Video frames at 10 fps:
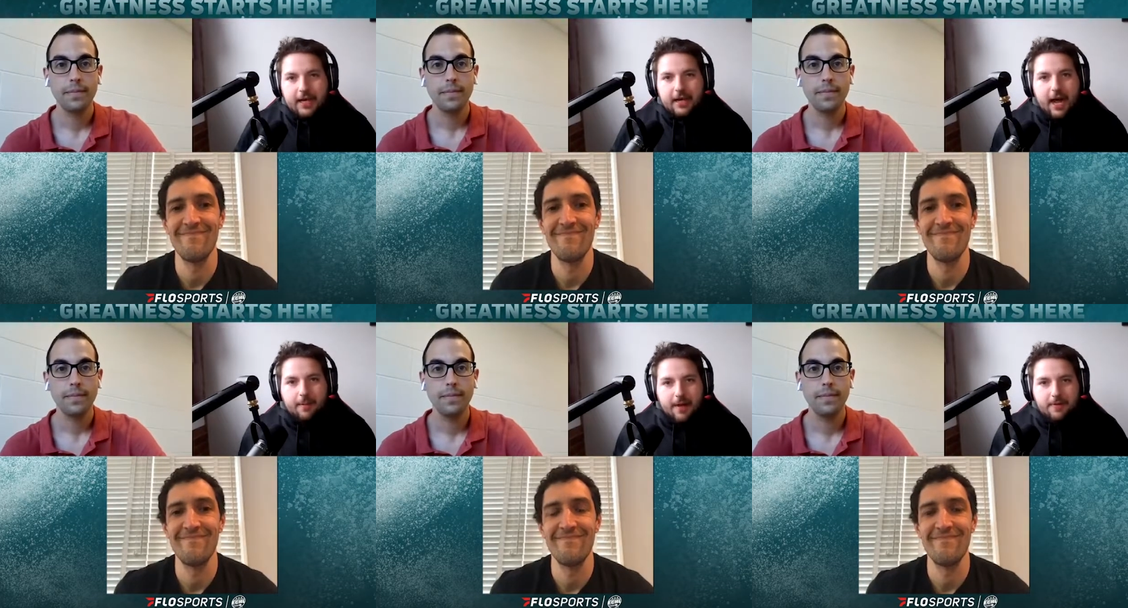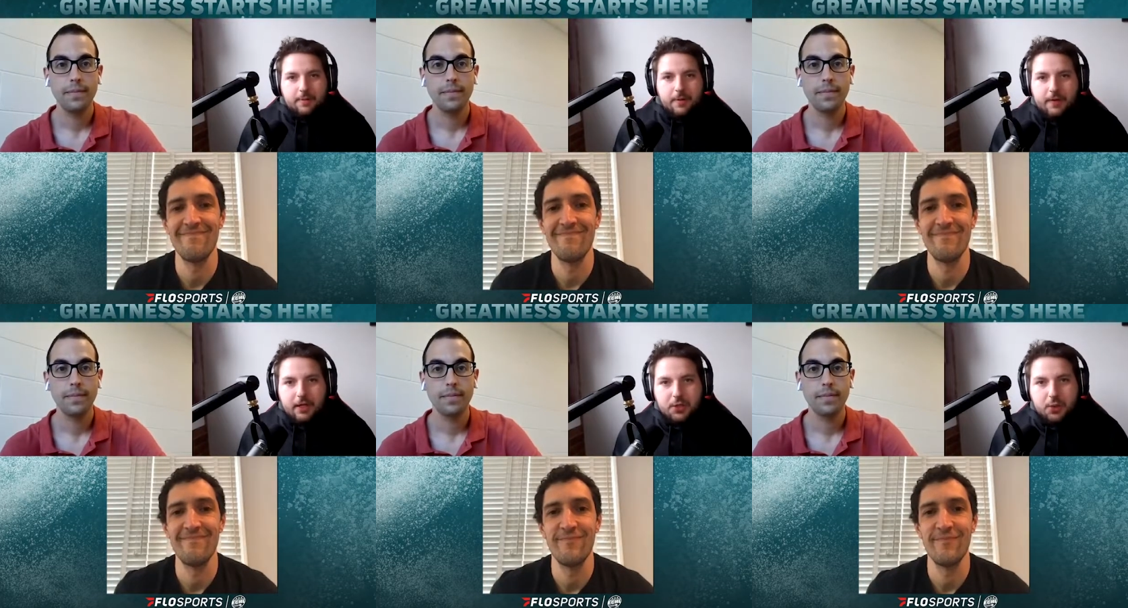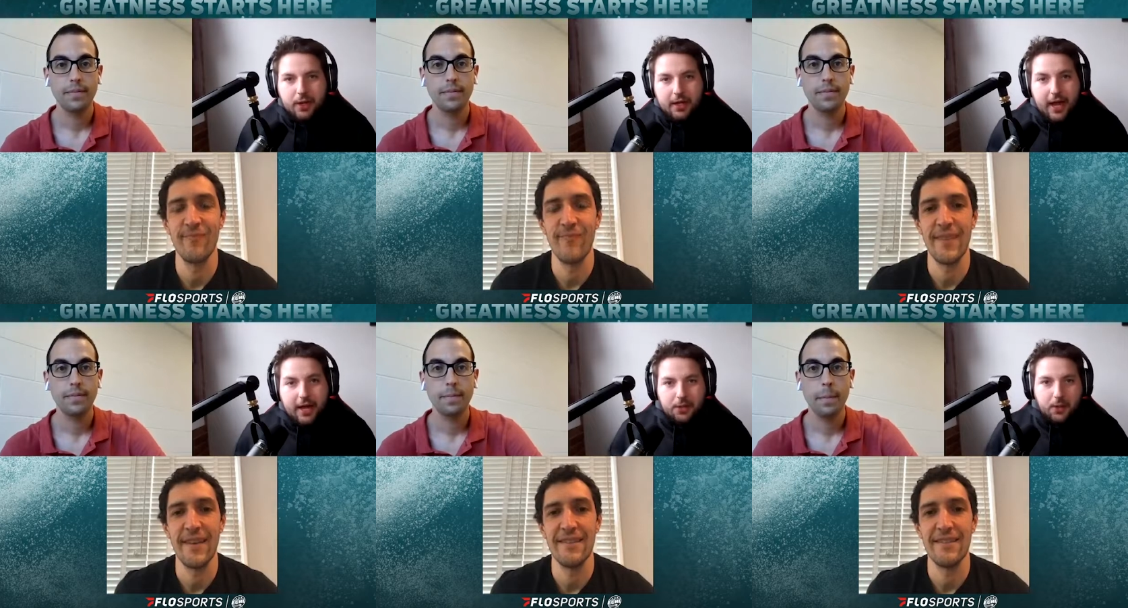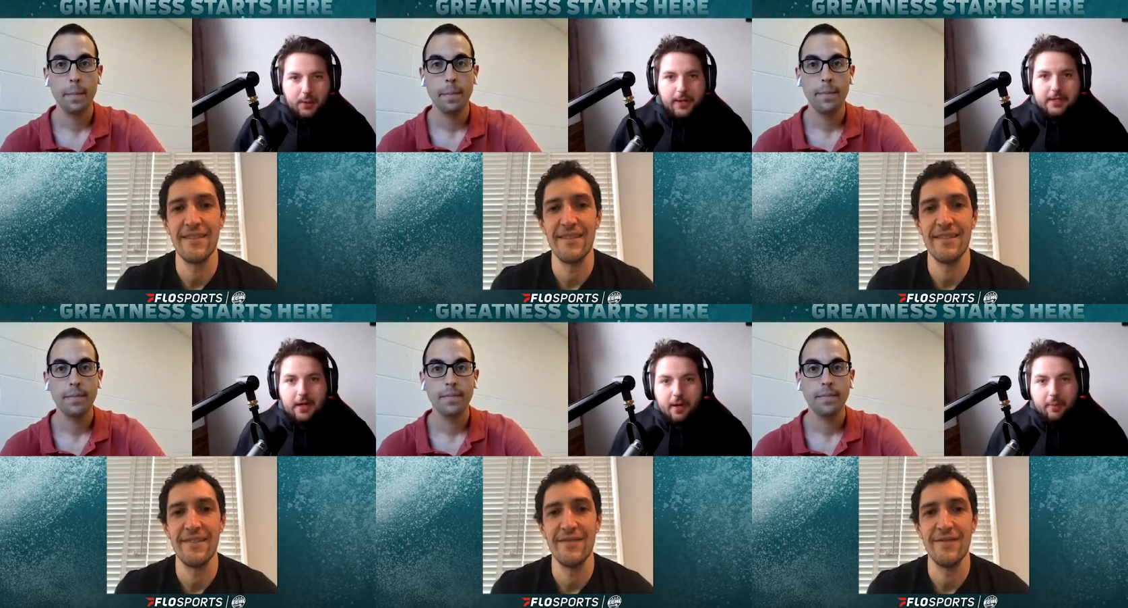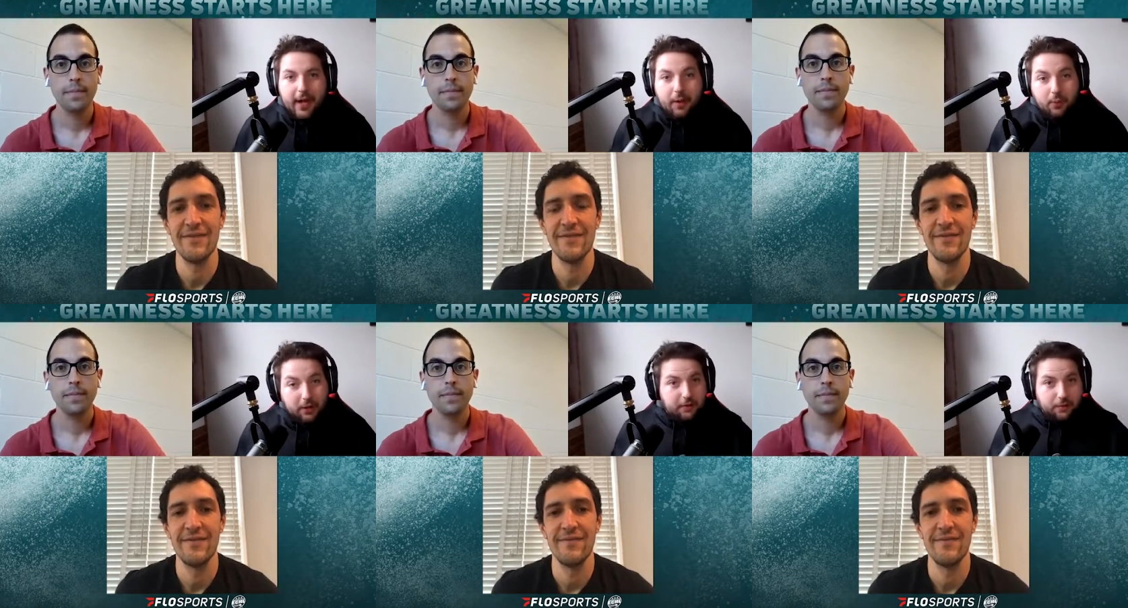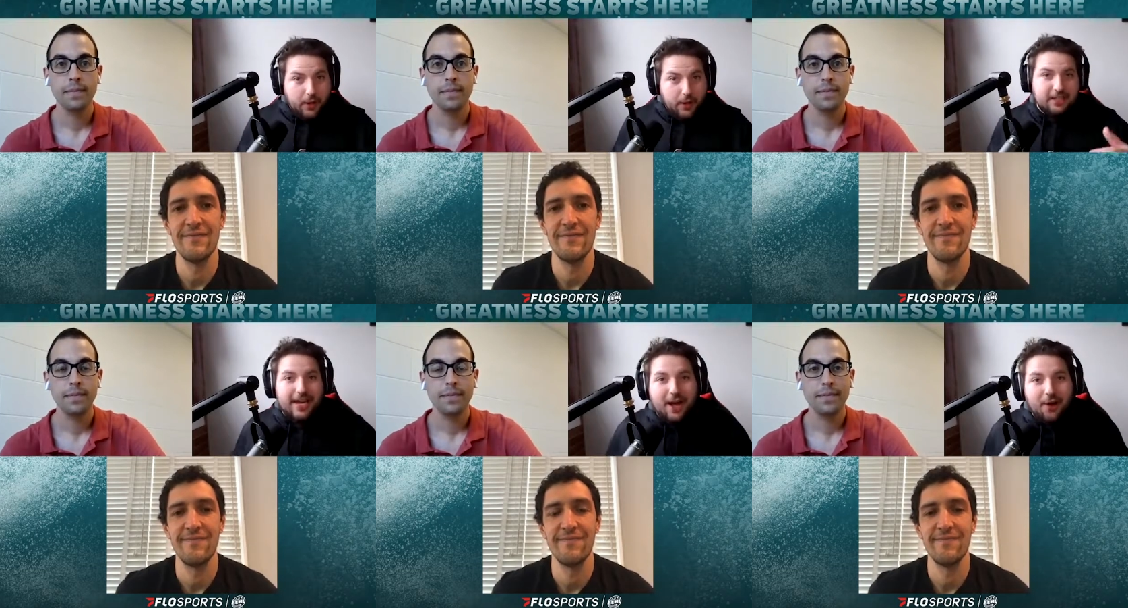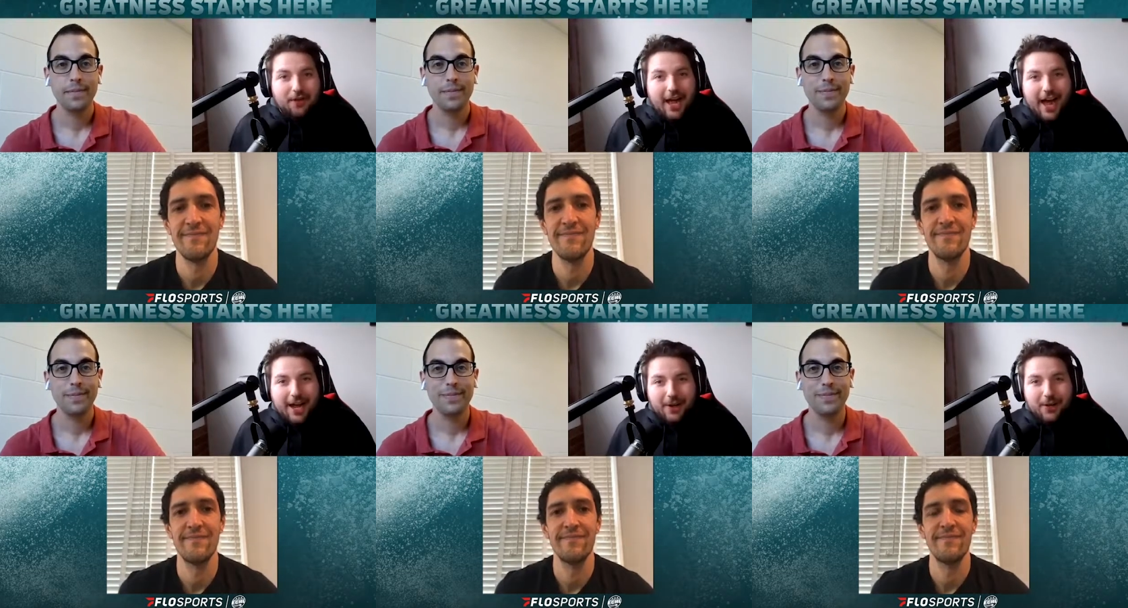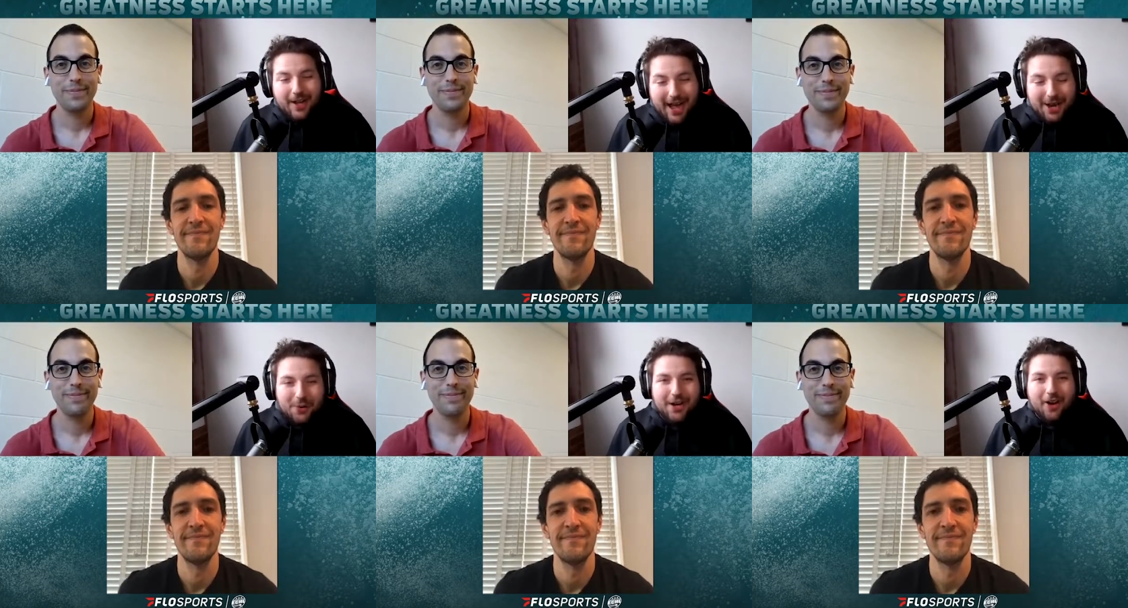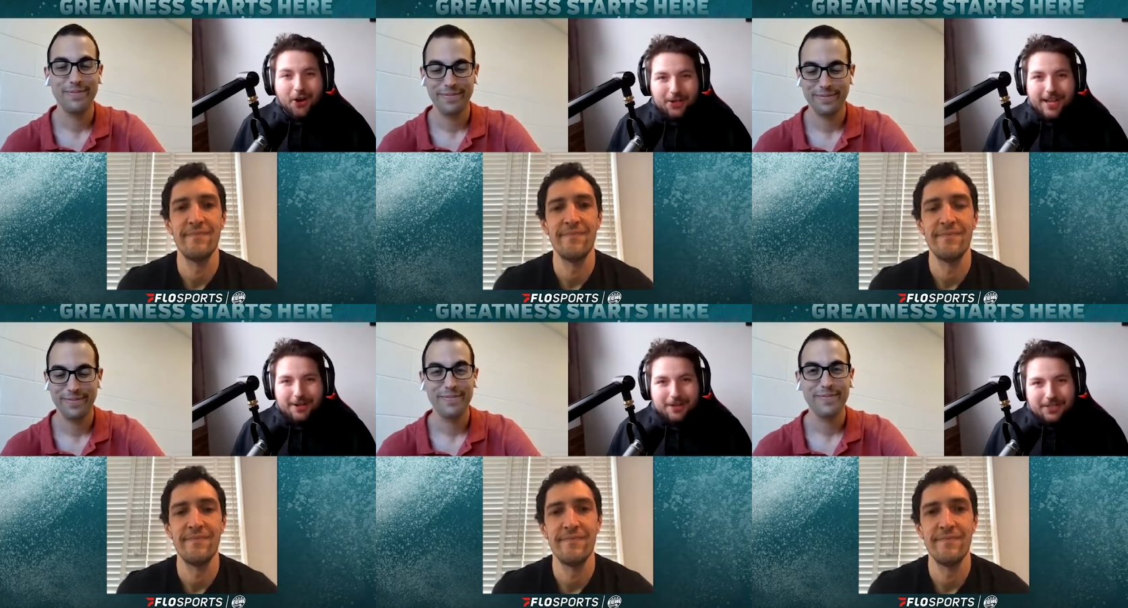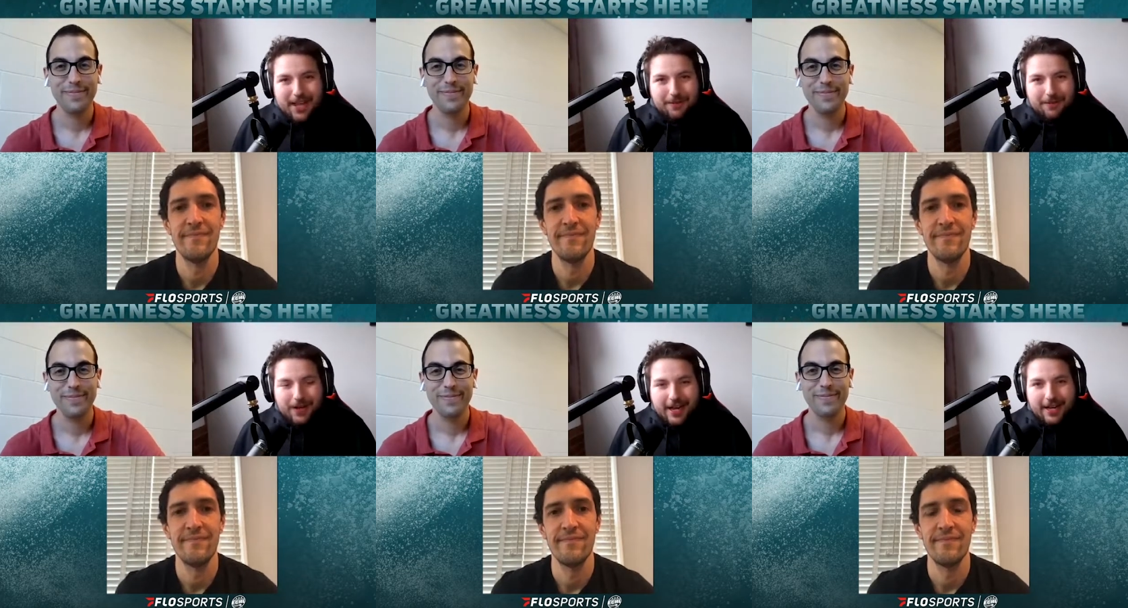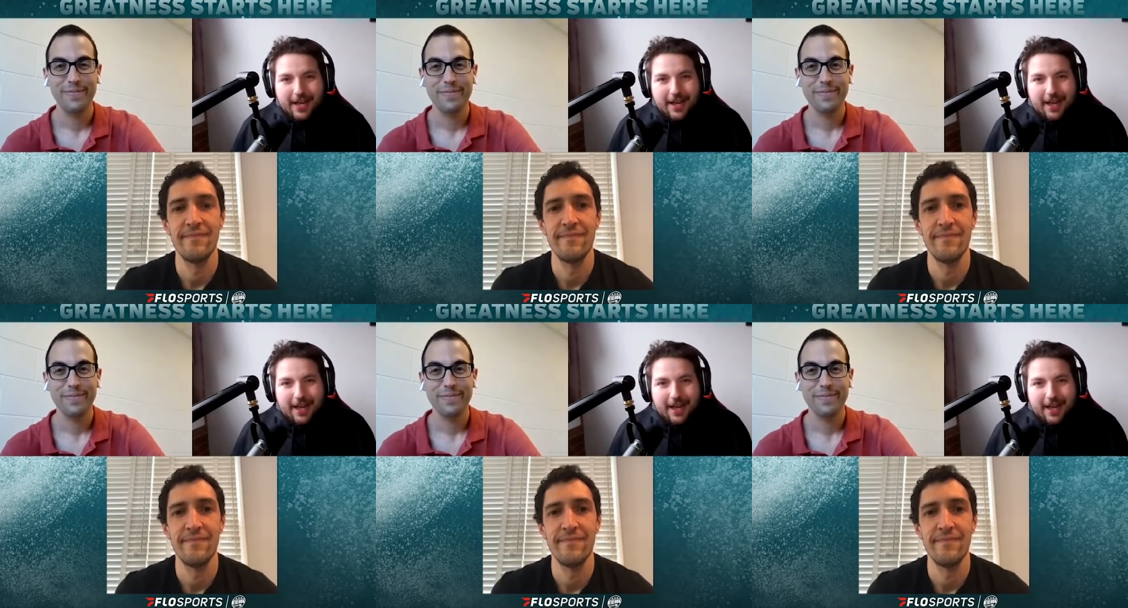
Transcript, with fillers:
Speaker 1: I'm Evan Pivnik, joined as always by, well, the voice now of the Iowa Heartlanders, David Fine.